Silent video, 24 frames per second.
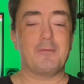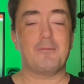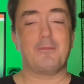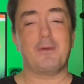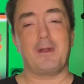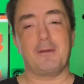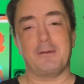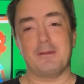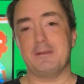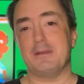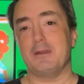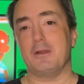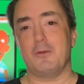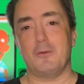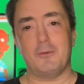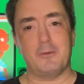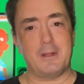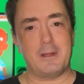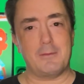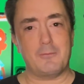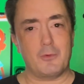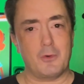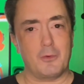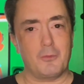It probably did a whole
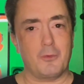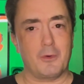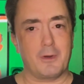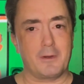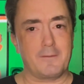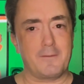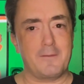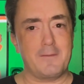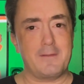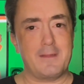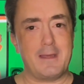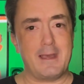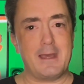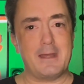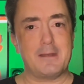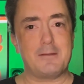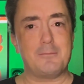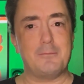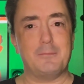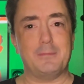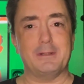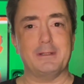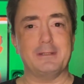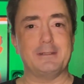lot more work than that,
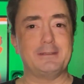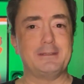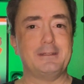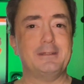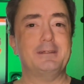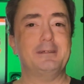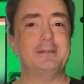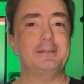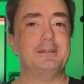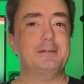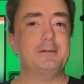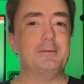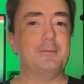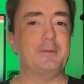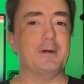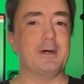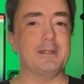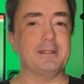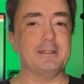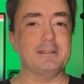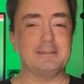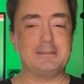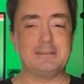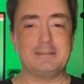but
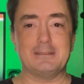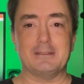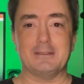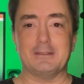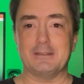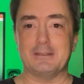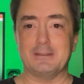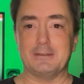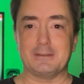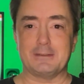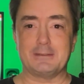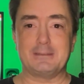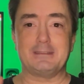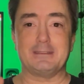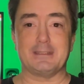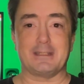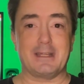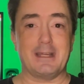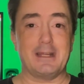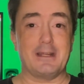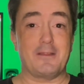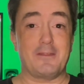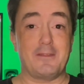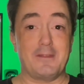it looks the
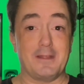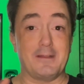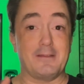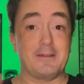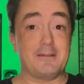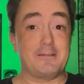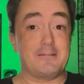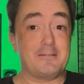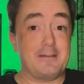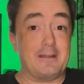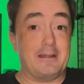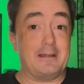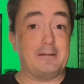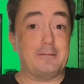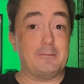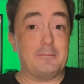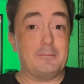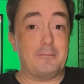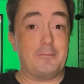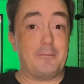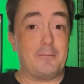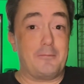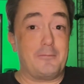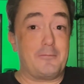kind of thing that
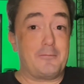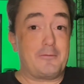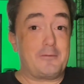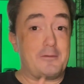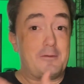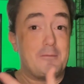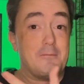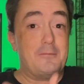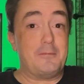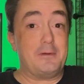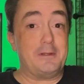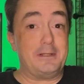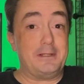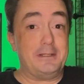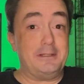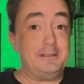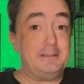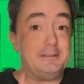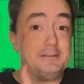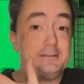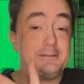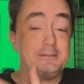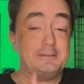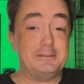
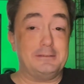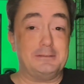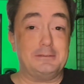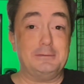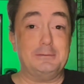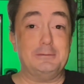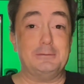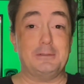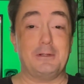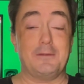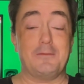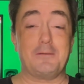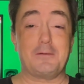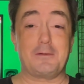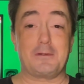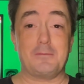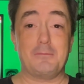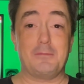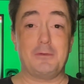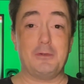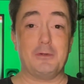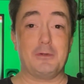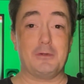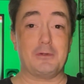somebody could do on their
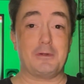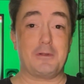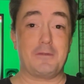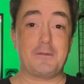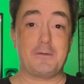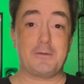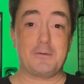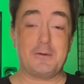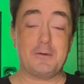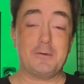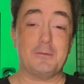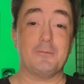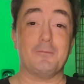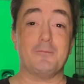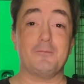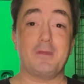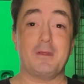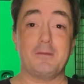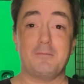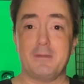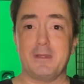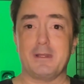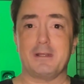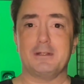computer on their own
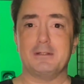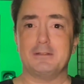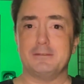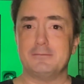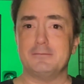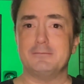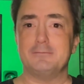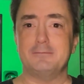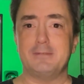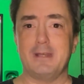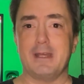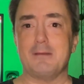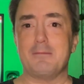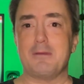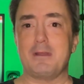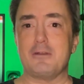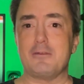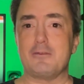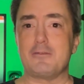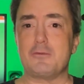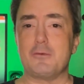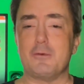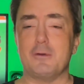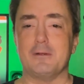and make an
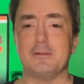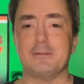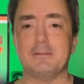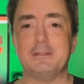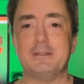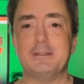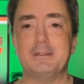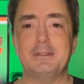animated short